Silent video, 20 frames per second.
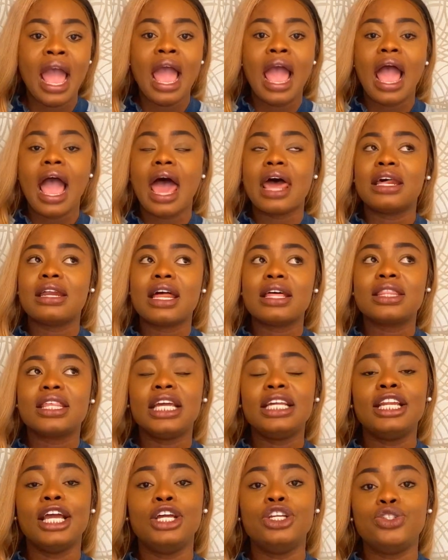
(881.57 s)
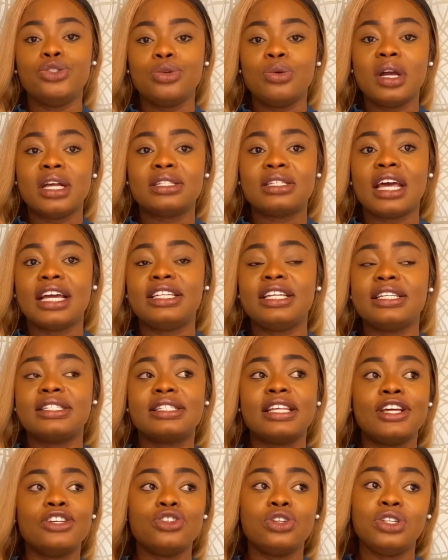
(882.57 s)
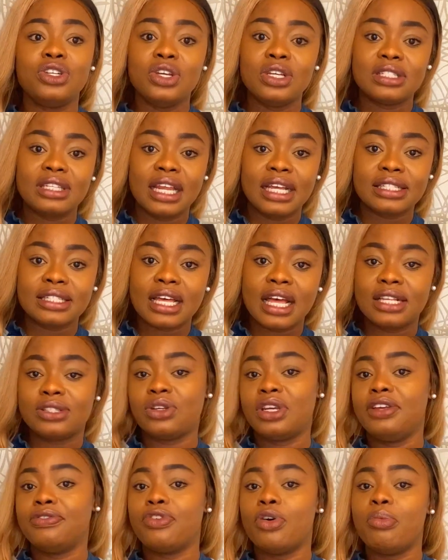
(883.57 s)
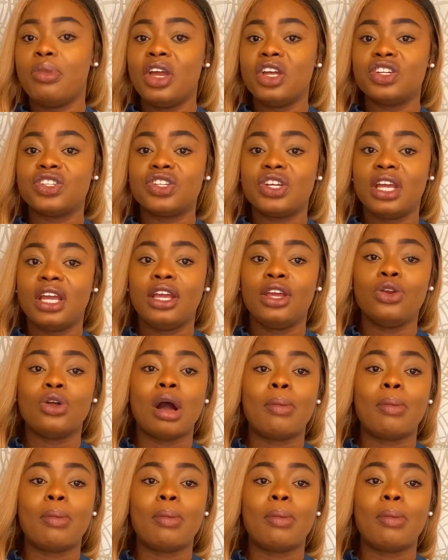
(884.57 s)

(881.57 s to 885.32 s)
Another thing they do is like they send you newsletters on information,